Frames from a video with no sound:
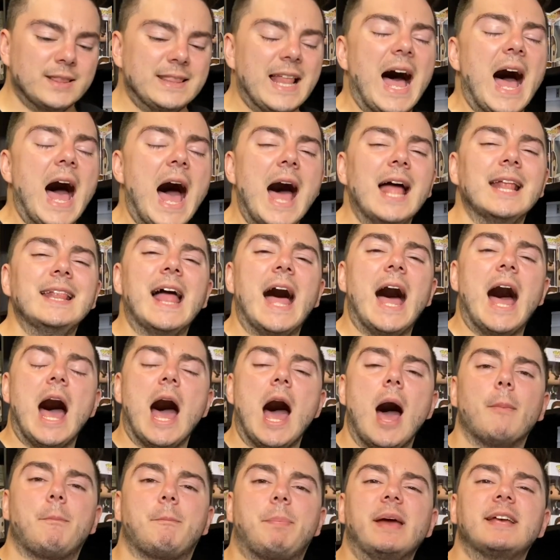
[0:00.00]
Nah,
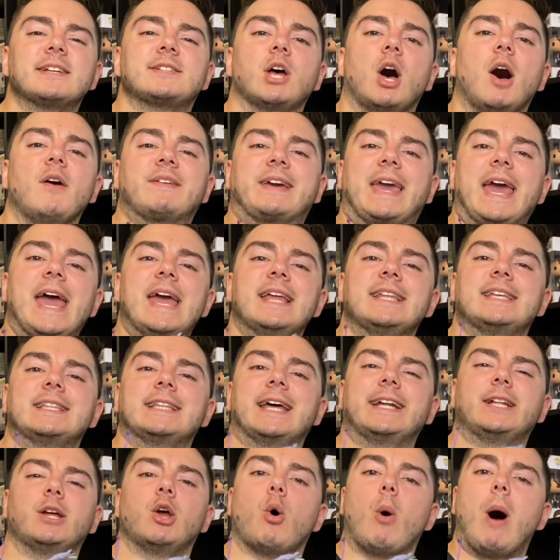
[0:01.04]
nah, piss off candy
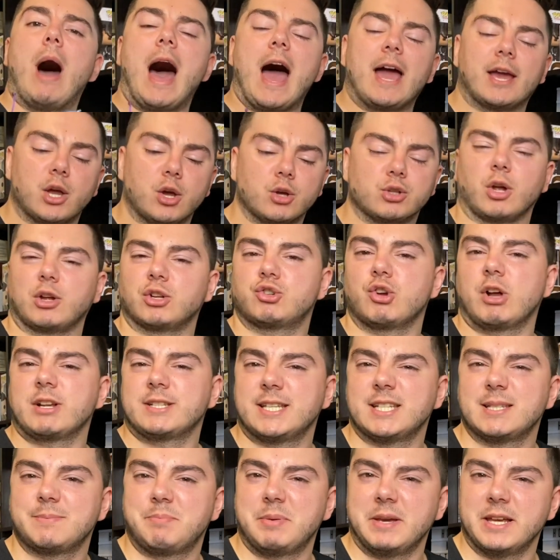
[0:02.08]
lady. Who are you? Don't trust
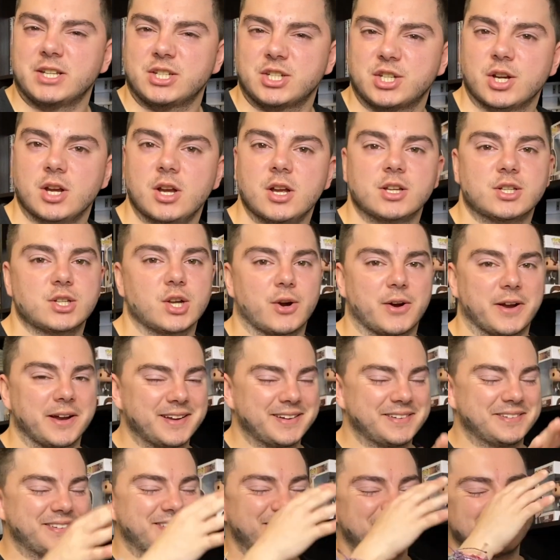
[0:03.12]
this bitch. Sorry.
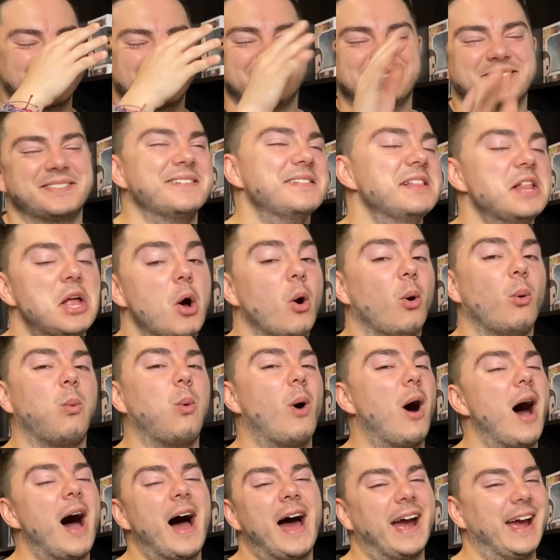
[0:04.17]

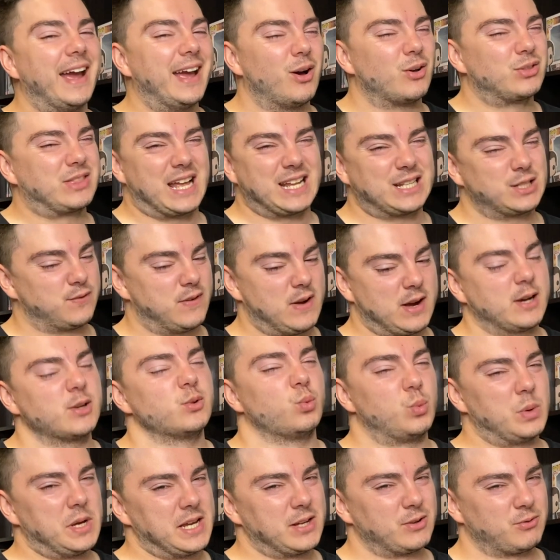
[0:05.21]
Why? Oh, that's
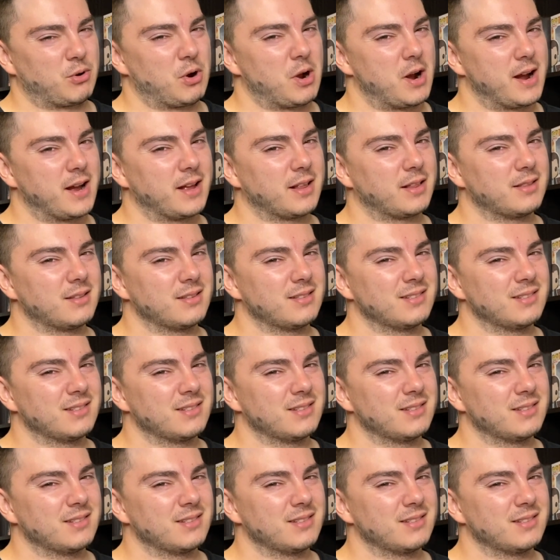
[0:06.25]
fucking weird, right?